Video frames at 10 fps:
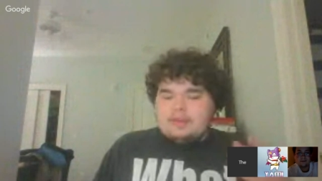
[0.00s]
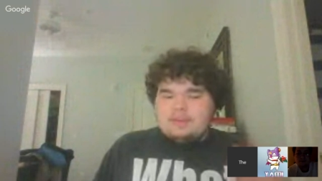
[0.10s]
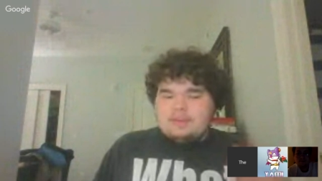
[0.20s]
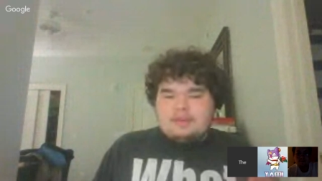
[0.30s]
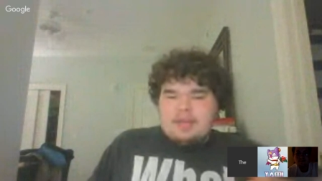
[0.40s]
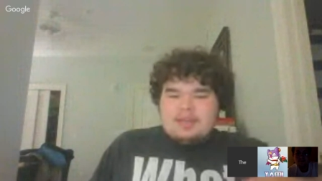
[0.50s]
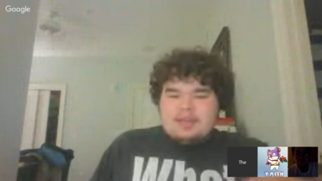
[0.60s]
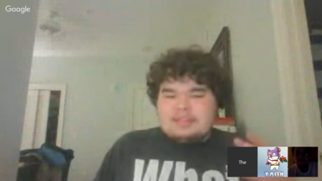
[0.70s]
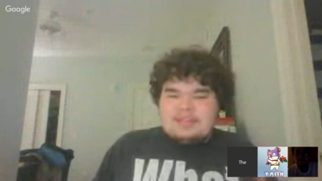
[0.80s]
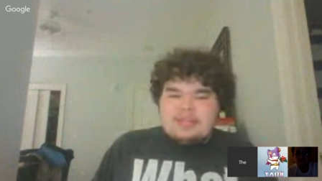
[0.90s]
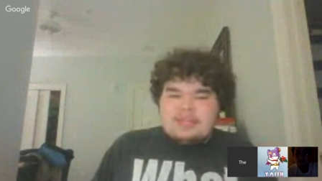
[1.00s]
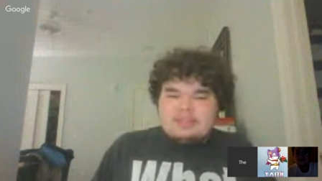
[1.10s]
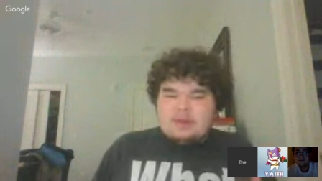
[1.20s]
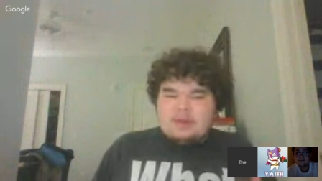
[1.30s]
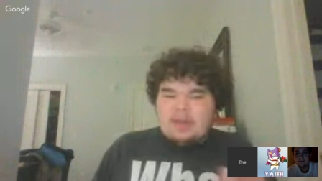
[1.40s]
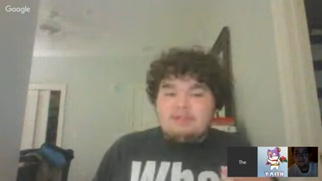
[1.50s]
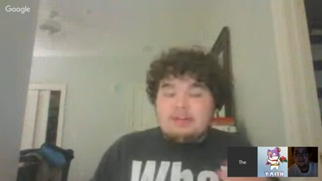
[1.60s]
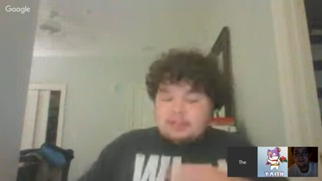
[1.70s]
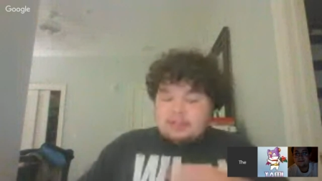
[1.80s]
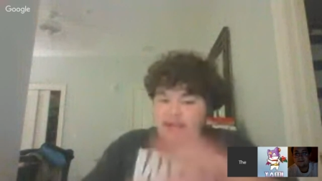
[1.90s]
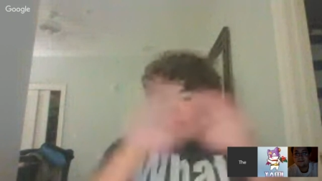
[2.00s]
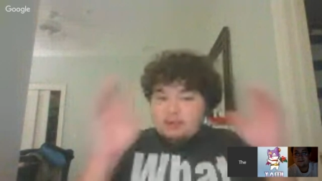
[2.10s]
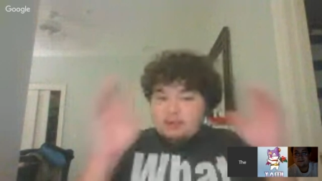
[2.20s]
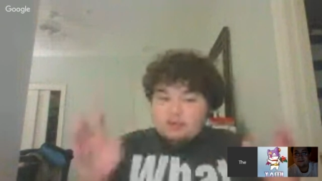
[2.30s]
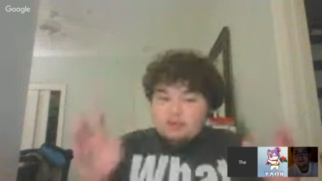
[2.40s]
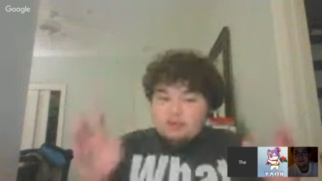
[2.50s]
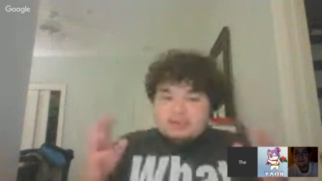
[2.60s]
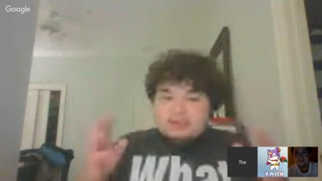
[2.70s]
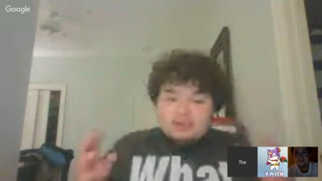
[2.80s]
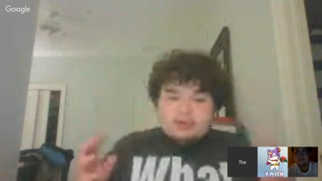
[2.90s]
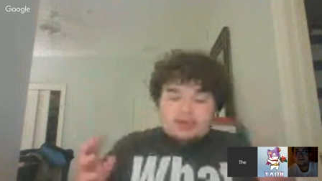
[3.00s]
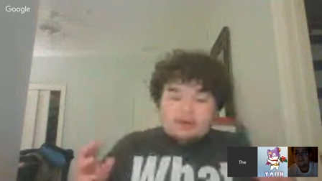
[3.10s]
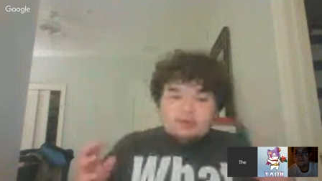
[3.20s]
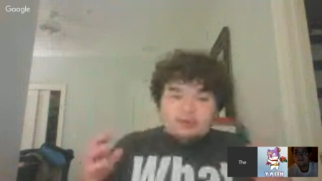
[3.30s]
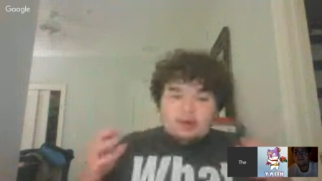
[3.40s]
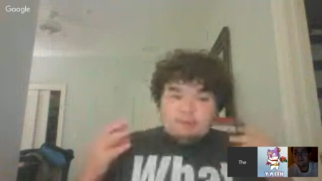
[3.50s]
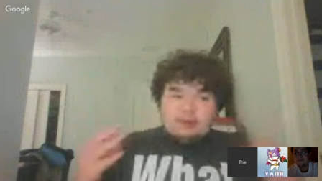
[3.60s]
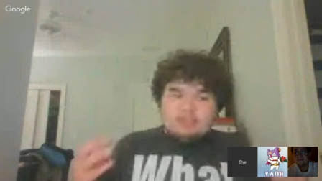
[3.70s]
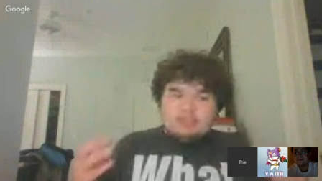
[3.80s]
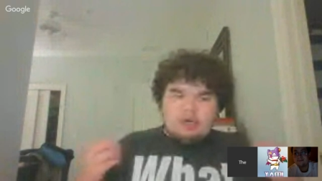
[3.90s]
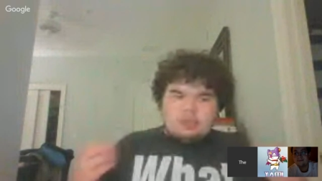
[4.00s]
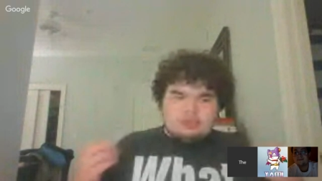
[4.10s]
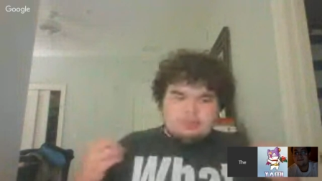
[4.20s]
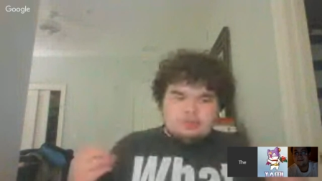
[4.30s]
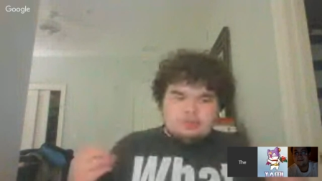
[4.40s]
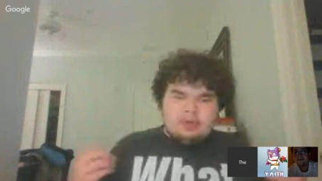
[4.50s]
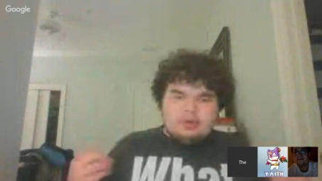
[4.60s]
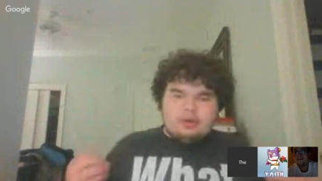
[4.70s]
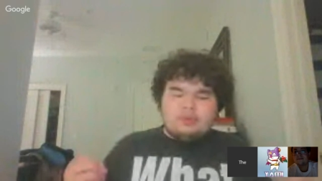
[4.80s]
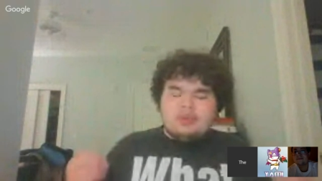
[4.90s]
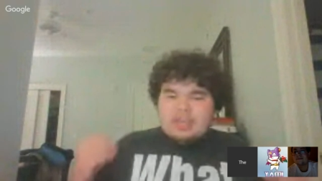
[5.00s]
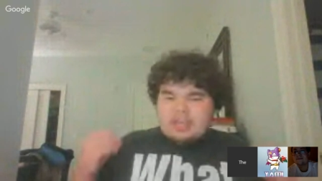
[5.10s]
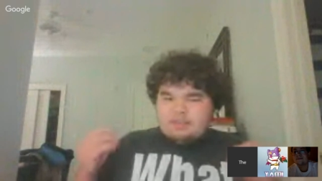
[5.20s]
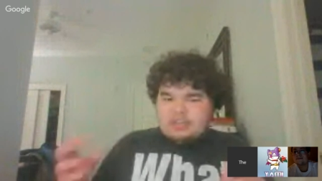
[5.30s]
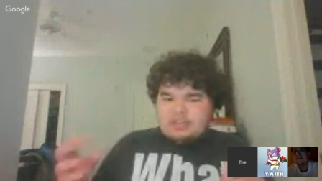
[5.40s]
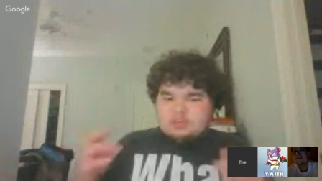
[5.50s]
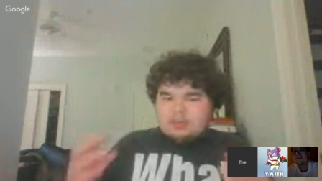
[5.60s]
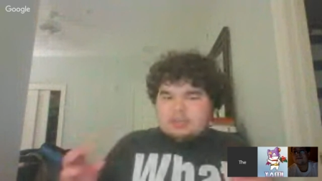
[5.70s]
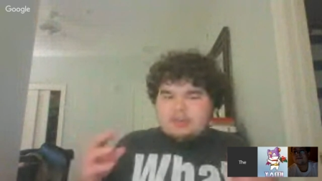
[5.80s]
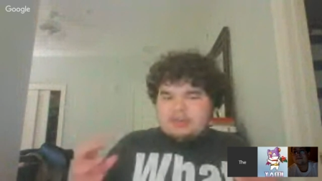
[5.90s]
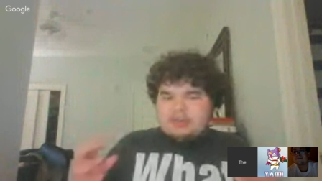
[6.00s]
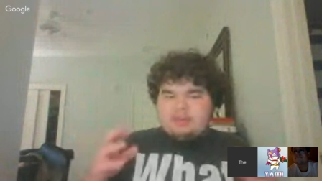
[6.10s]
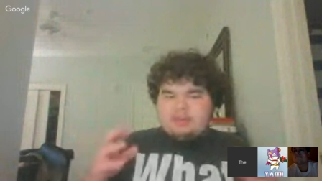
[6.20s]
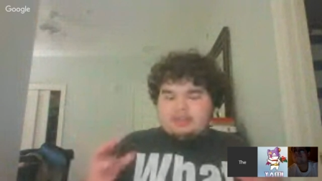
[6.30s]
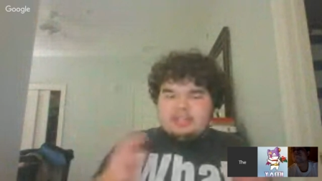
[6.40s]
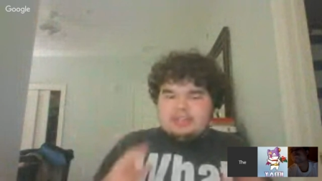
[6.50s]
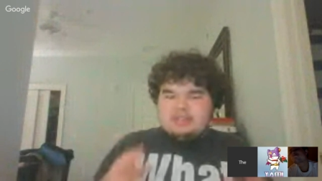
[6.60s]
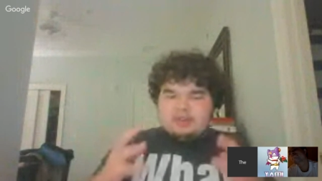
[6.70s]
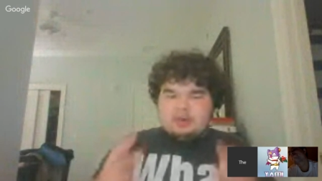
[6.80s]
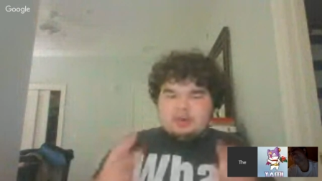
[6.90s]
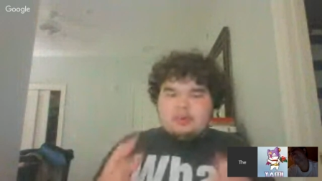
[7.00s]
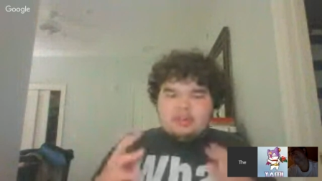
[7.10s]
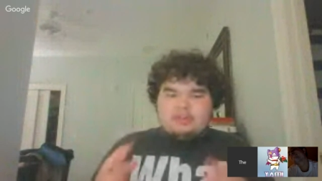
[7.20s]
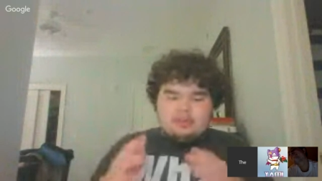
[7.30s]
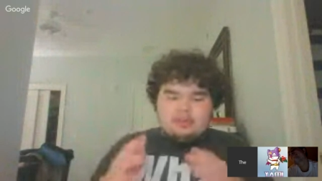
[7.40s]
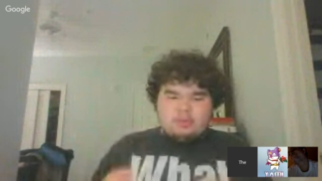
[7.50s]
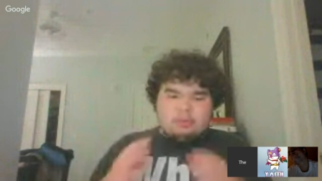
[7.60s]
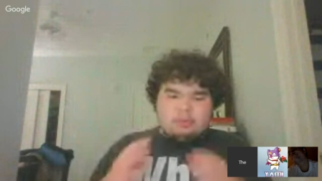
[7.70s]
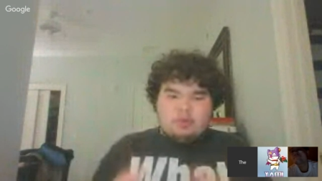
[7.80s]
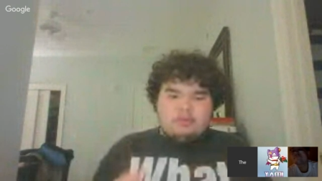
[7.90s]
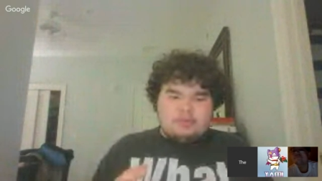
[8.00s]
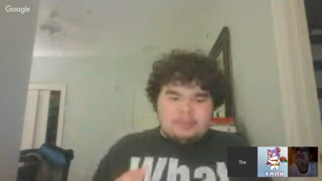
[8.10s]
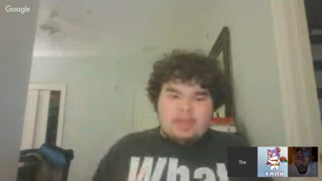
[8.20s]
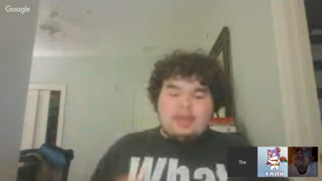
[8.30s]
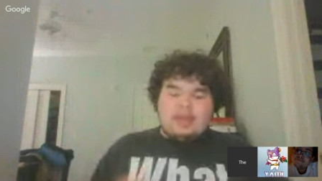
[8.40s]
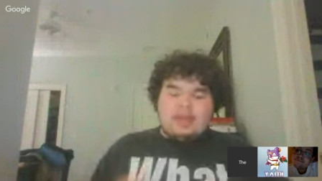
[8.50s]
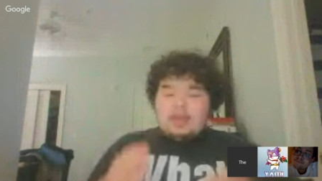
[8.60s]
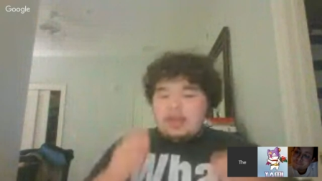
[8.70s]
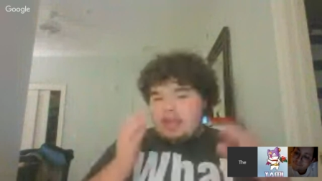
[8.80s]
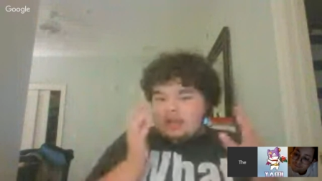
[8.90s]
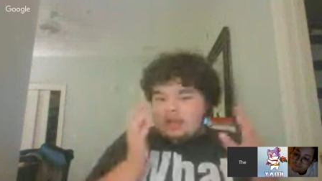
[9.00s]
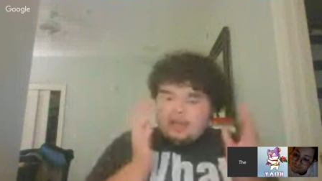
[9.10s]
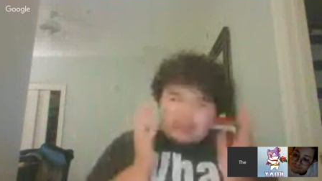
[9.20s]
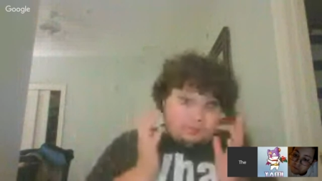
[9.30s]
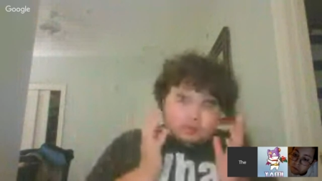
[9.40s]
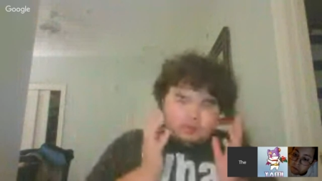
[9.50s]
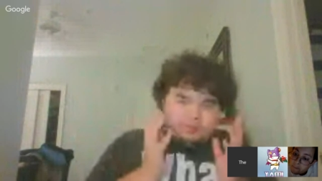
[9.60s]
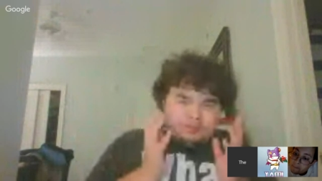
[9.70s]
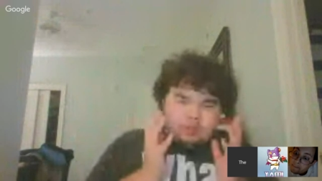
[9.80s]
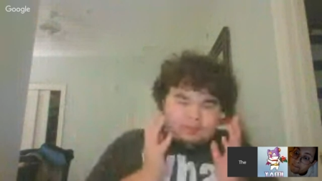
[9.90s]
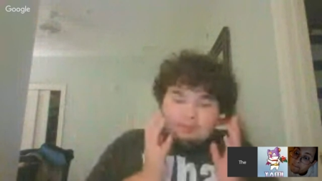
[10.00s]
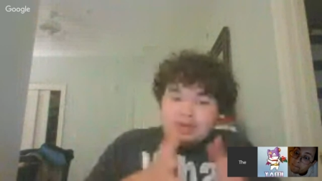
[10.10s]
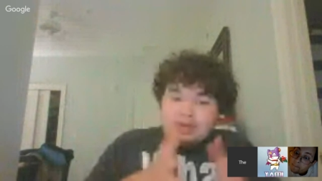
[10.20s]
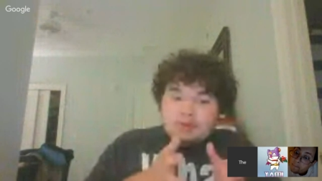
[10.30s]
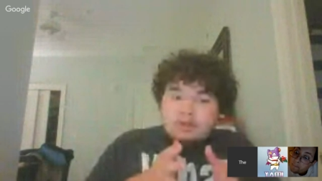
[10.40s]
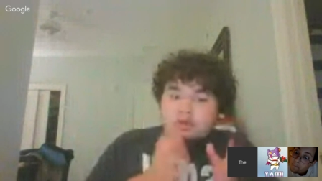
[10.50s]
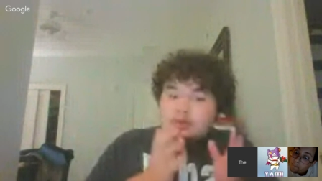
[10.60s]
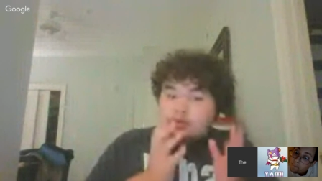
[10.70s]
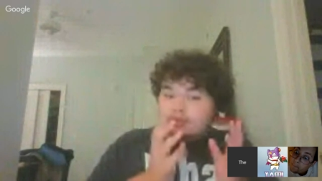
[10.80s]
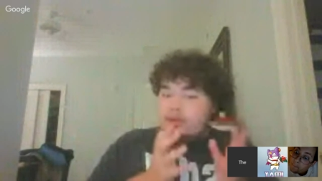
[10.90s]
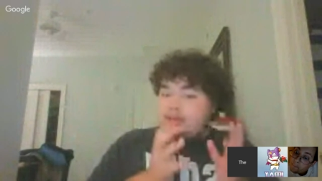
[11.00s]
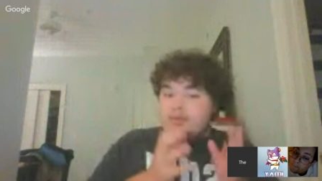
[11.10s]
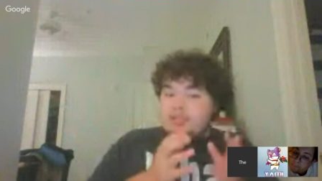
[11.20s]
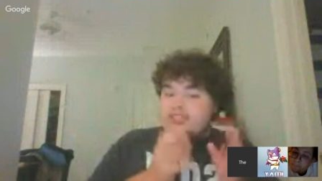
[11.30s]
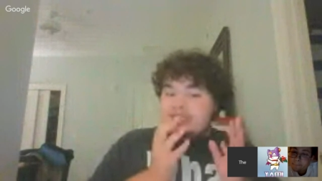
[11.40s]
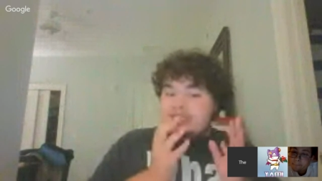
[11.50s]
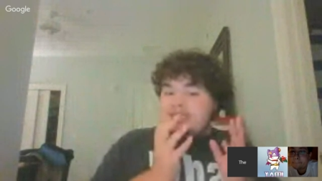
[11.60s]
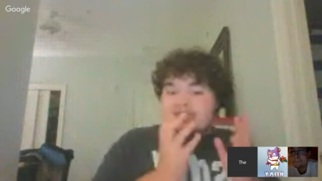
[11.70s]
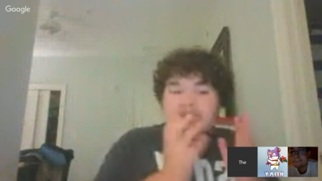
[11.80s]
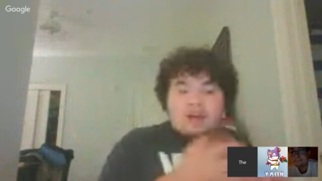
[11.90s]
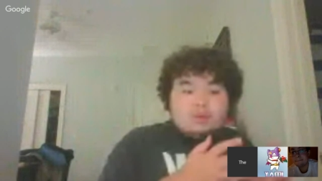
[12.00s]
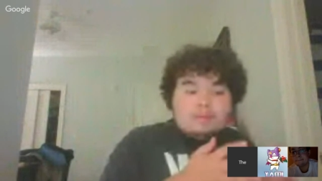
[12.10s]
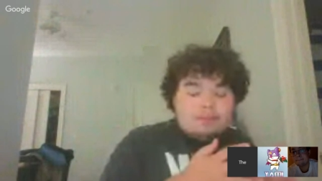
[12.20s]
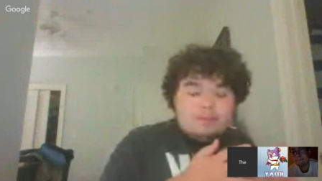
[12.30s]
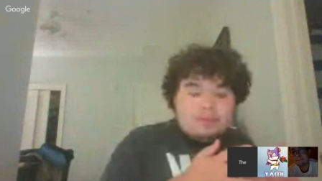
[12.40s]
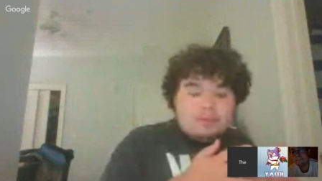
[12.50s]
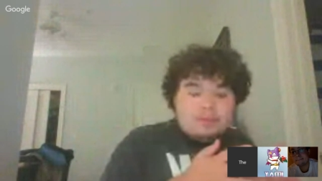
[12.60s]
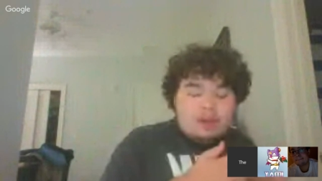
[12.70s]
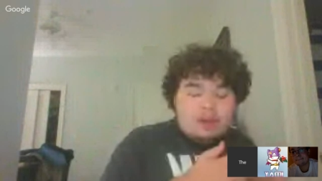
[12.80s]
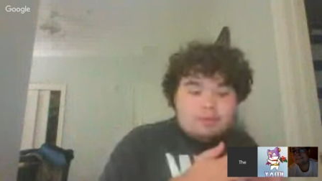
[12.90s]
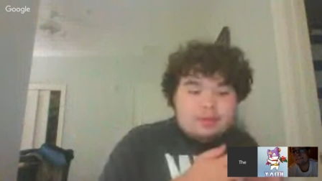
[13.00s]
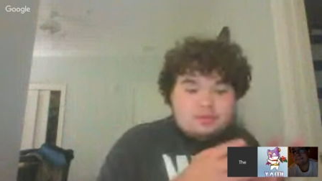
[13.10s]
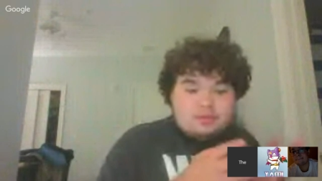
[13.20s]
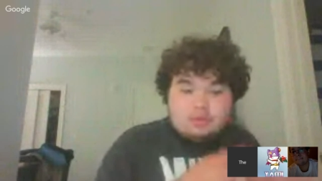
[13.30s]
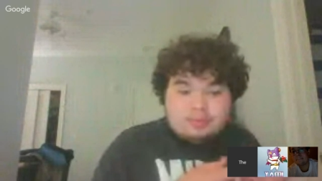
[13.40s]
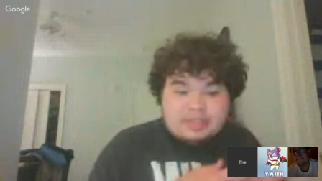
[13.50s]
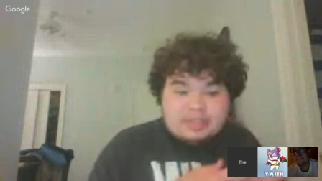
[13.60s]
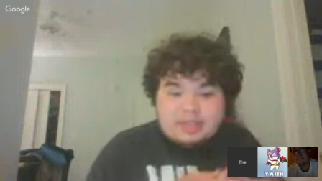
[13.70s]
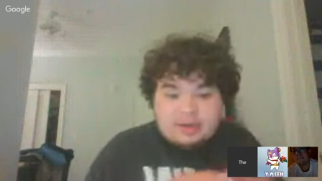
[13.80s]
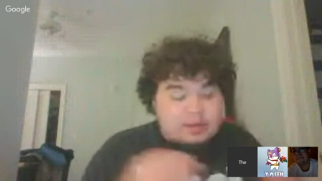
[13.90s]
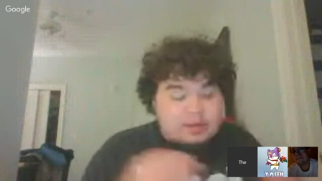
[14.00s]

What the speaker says: It doesn't make any sense to have an entire movie centered around a bunch of awesome superheroes if each one doesn't have at least its own individual moveset. And if you put Mira, who pretty much is Aquaman's duplicate,